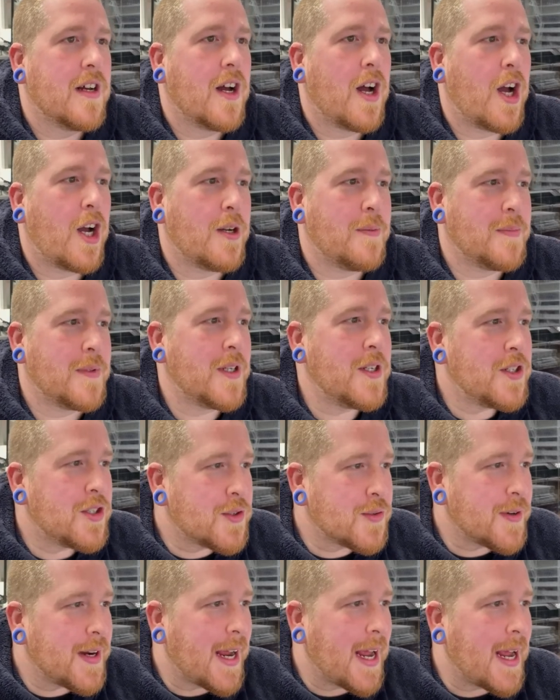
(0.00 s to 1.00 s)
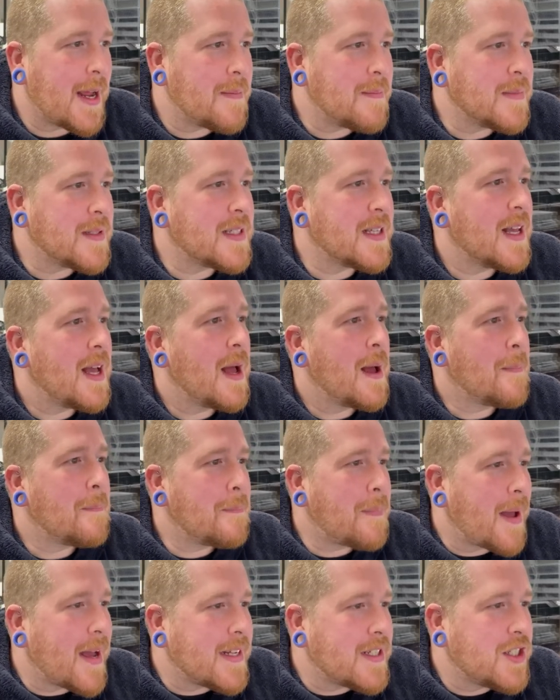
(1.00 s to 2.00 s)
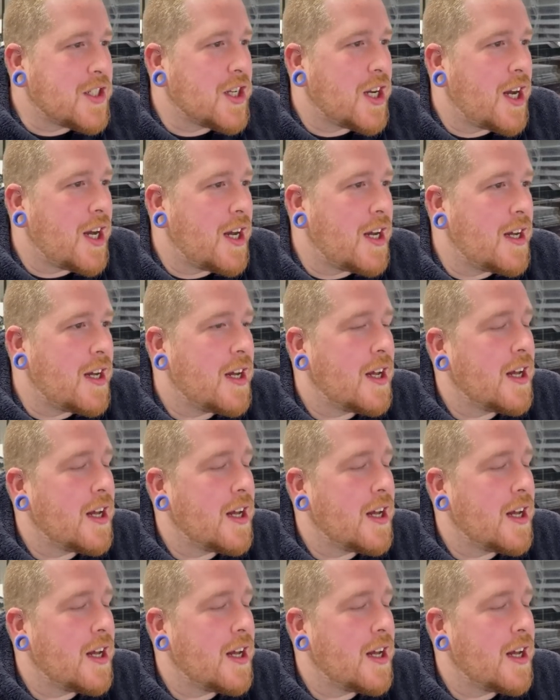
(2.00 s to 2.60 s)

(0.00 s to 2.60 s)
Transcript: Hopes and Dreams, Badger,